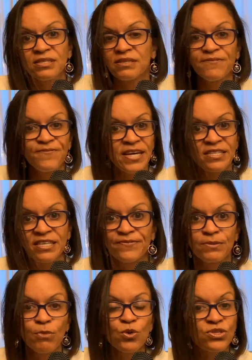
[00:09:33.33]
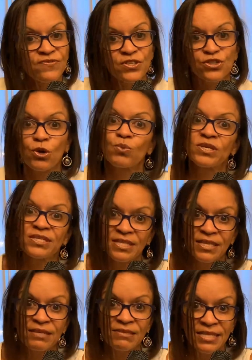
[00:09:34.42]
effective, and most of us don't want to sit
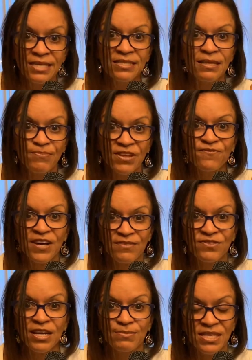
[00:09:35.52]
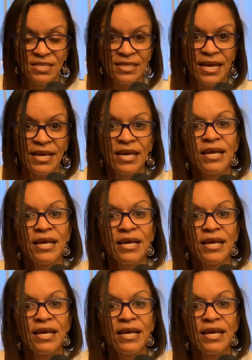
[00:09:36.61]
there and take something 5 times a day.